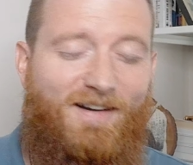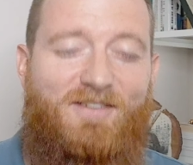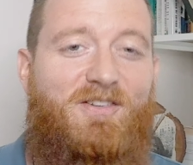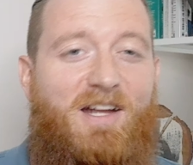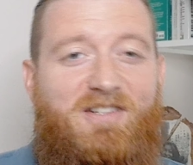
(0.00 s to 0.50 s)

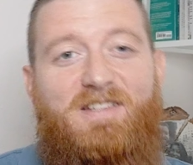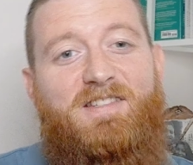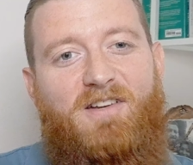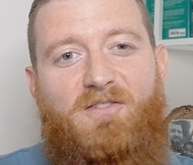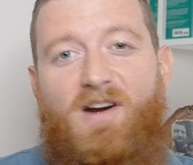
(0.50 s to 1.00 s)
you catch the
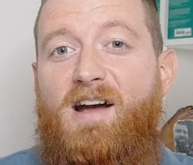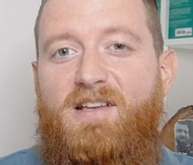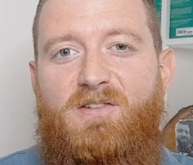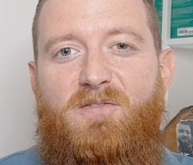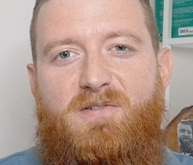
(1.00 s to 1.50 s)

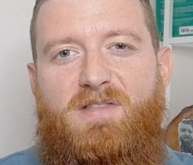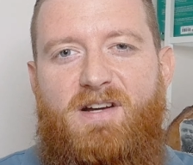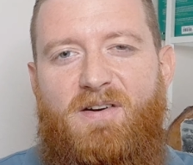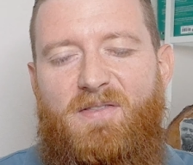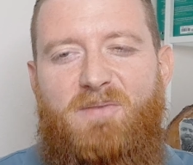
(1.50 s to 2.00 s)
sunrise over
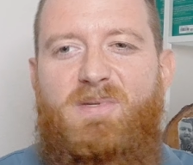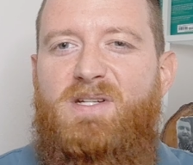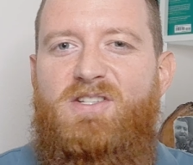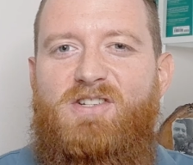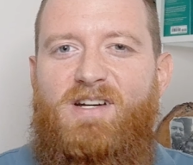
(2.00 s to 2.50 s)
there on the
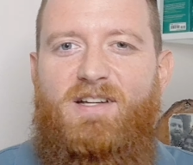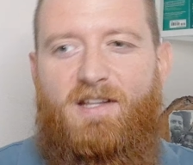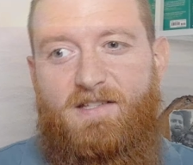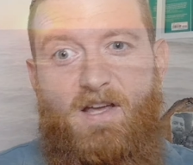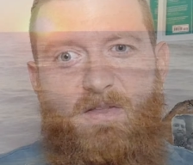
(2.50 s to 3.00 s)
beach. That's